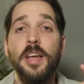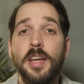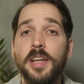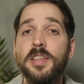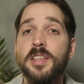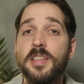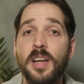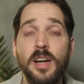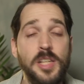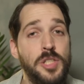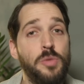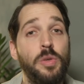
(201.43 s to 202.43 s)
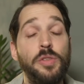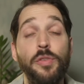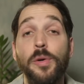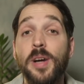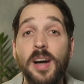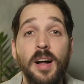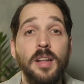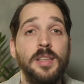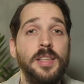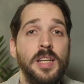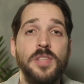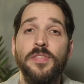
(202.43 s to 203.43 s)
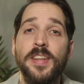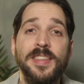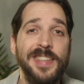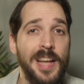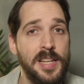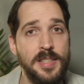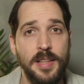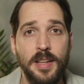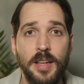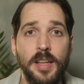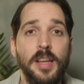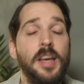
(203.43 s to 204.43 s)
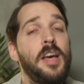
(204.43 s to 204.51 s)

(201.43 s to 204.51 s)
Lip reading: It does what vocal does fantastically.